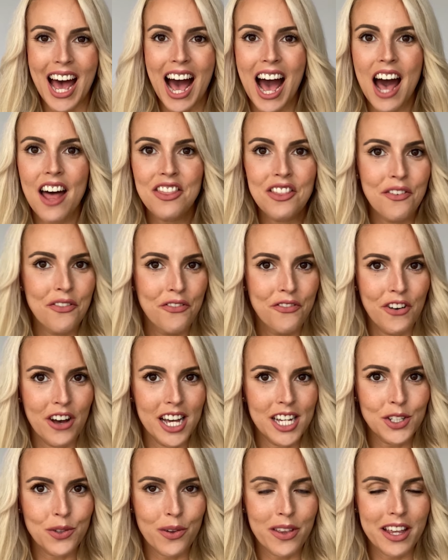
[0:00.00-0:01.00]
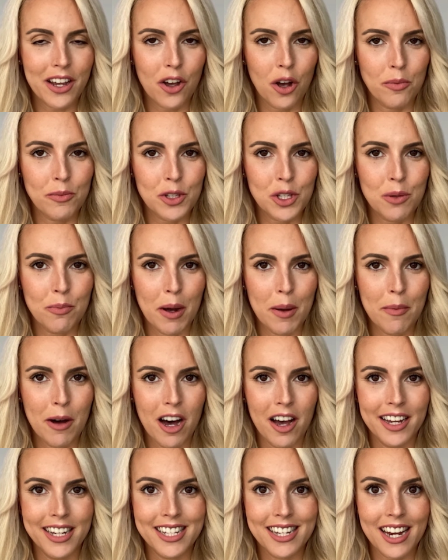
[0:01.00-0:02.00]
And the first one that comes to my
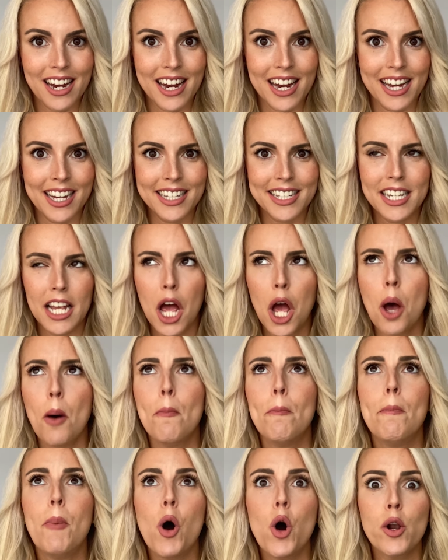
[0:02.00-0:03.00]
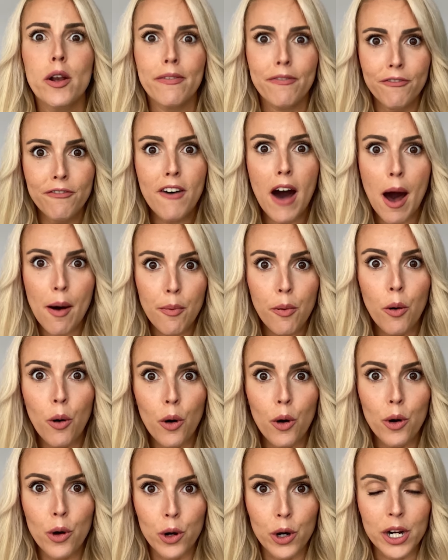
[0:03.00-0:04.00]
mind is por
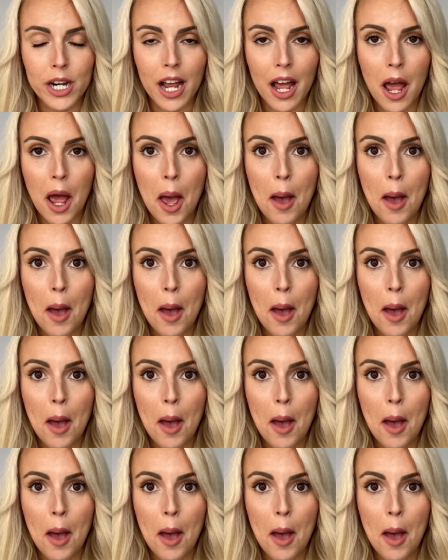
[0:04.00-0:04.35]
favor.